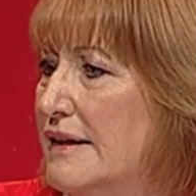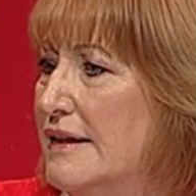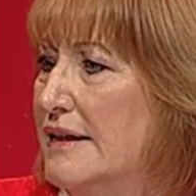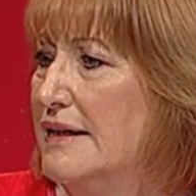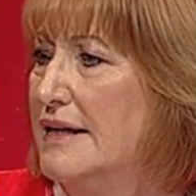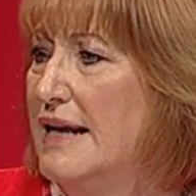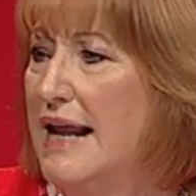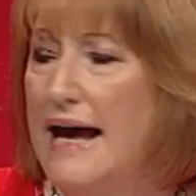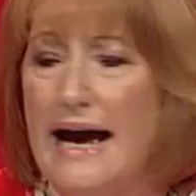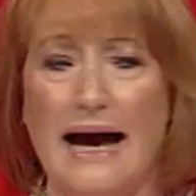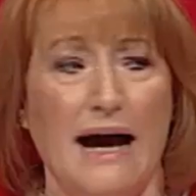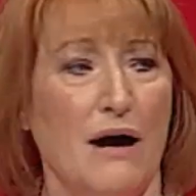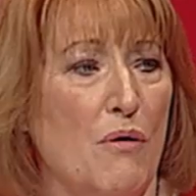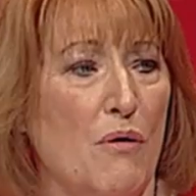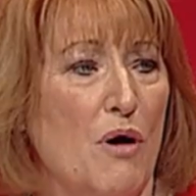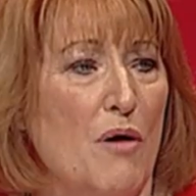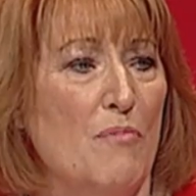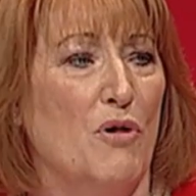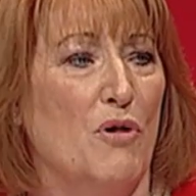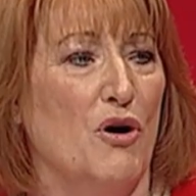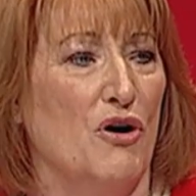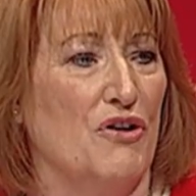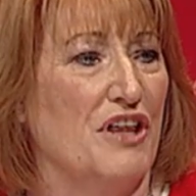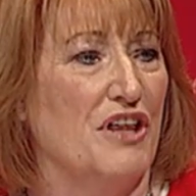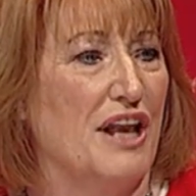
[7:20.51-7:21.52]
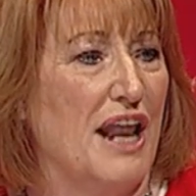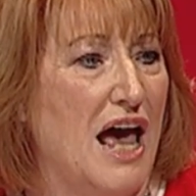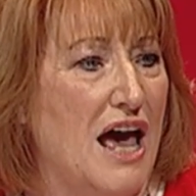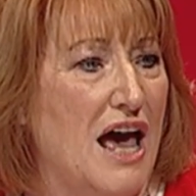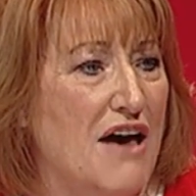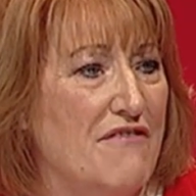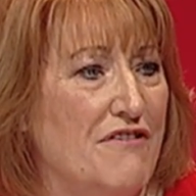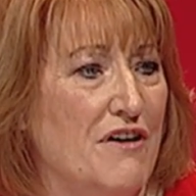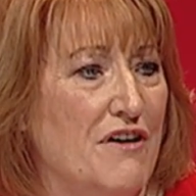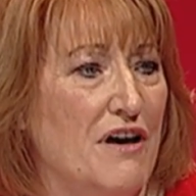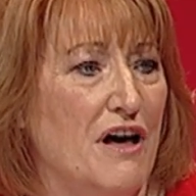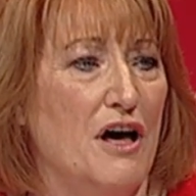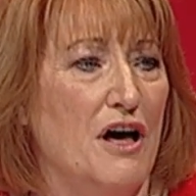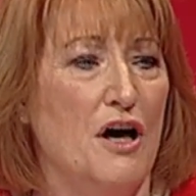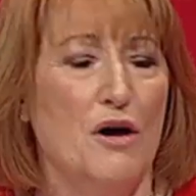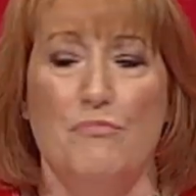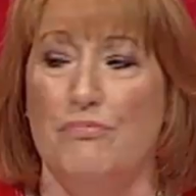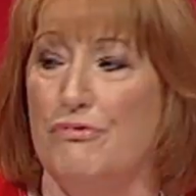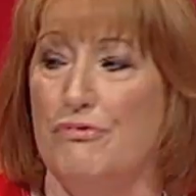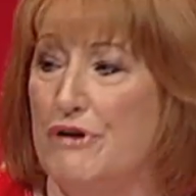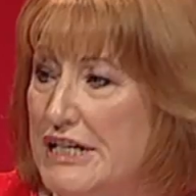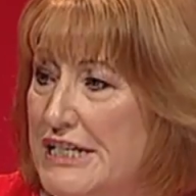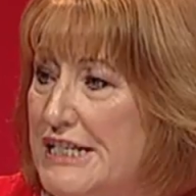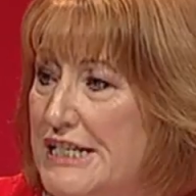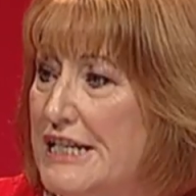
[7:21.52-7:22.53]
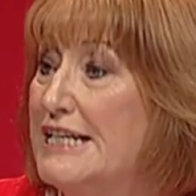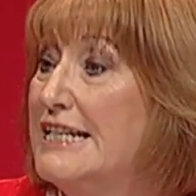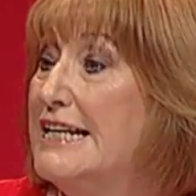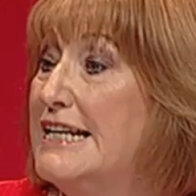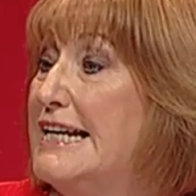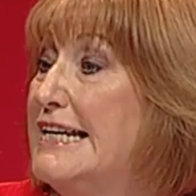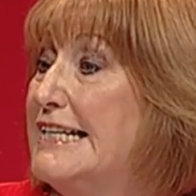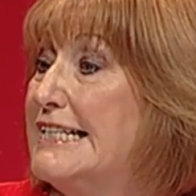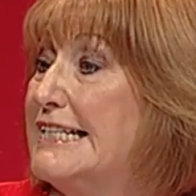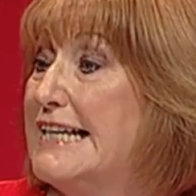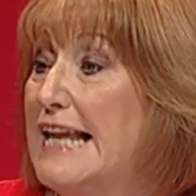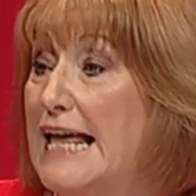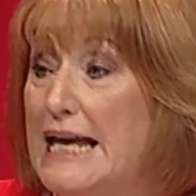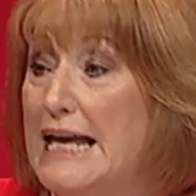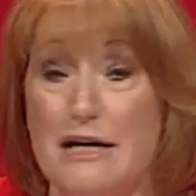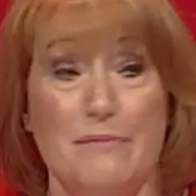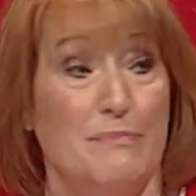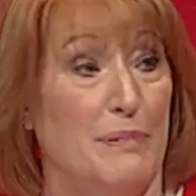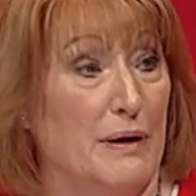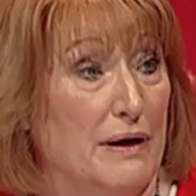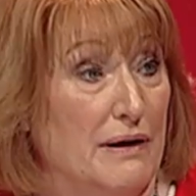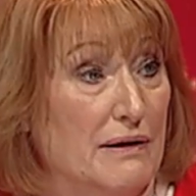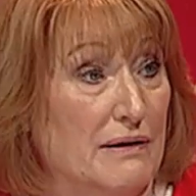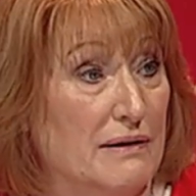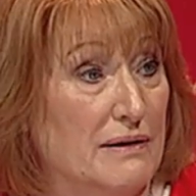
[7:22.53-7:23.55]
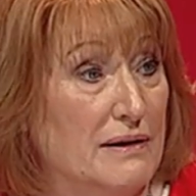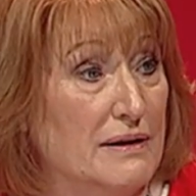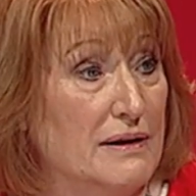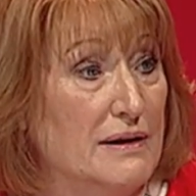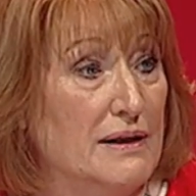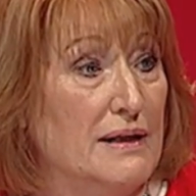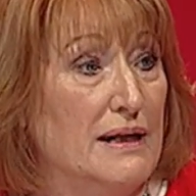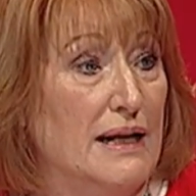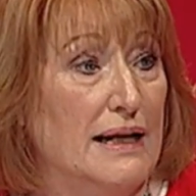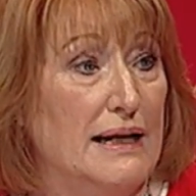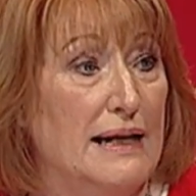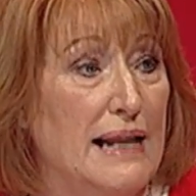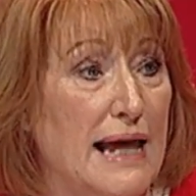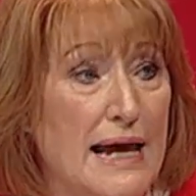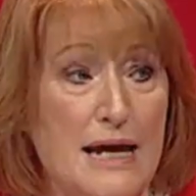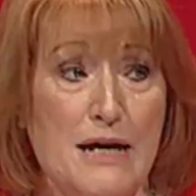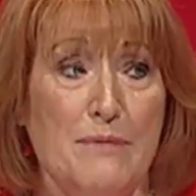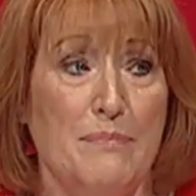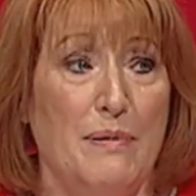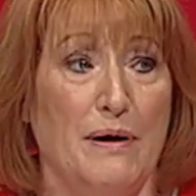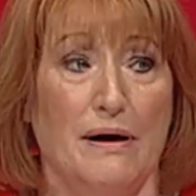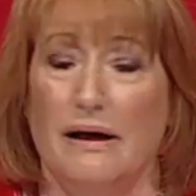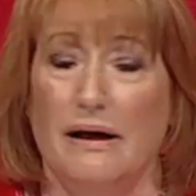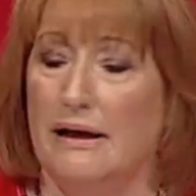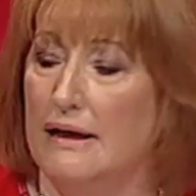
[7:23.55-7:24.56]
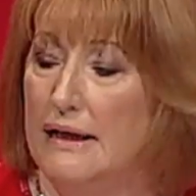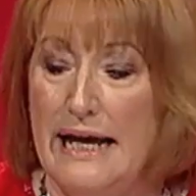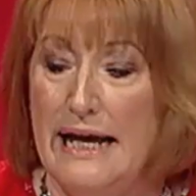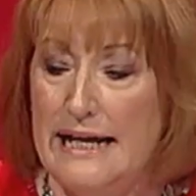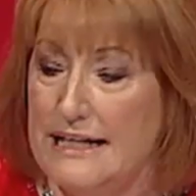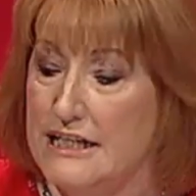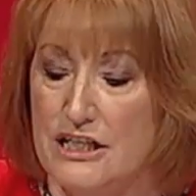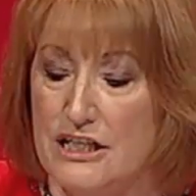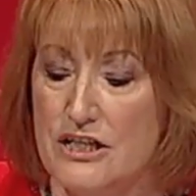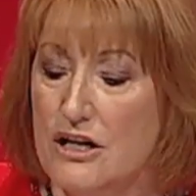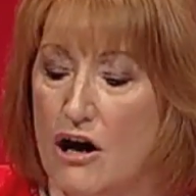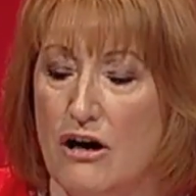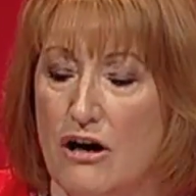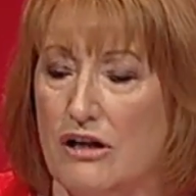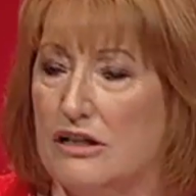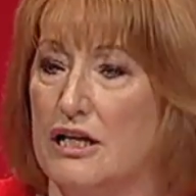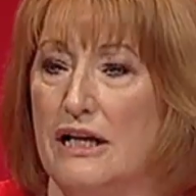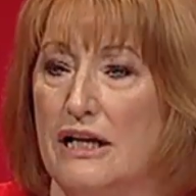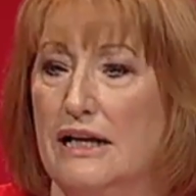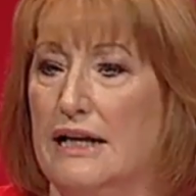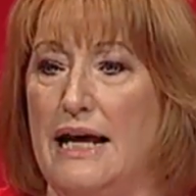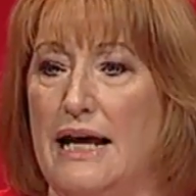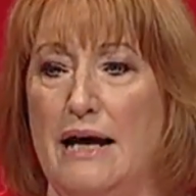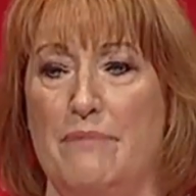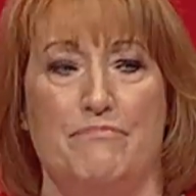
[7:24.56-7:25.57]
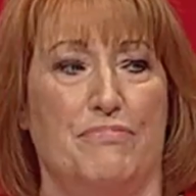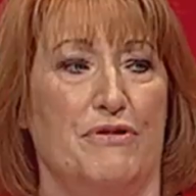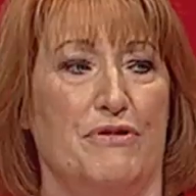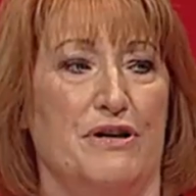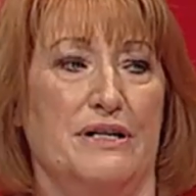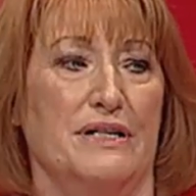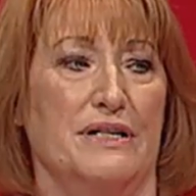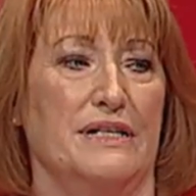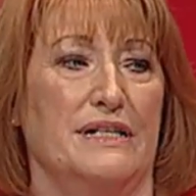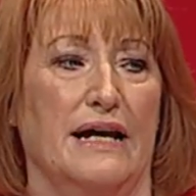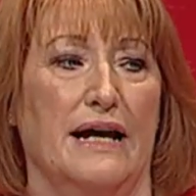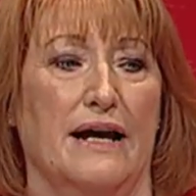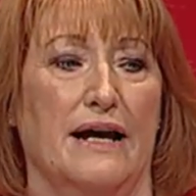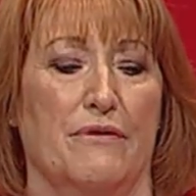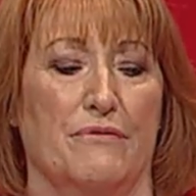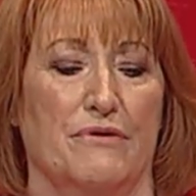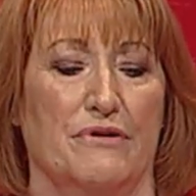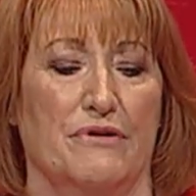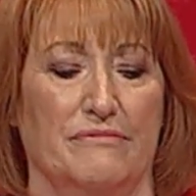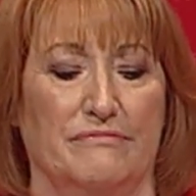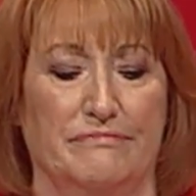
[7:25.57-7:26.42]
Now, more than ever, Britain needs Labour. Labour, let's not let Britain down.